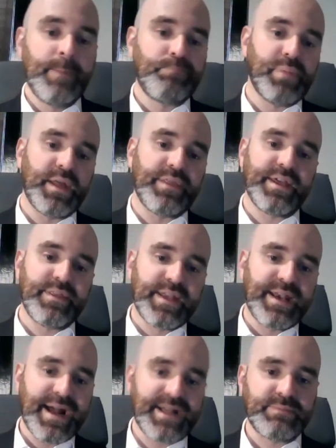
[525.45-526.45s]
But then the
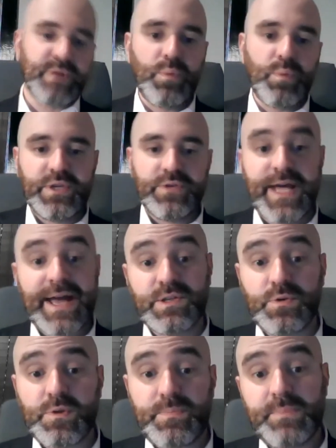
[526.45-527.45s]
next moment, you got to
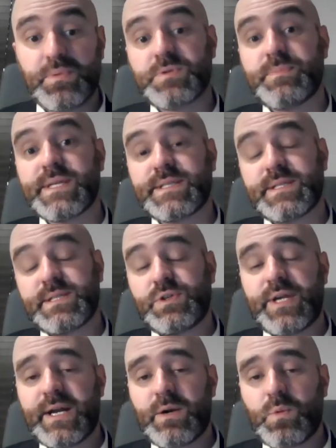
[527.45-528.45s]
do the people's business. You
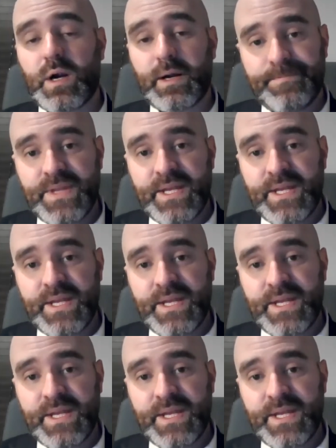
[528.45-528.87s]
got to work.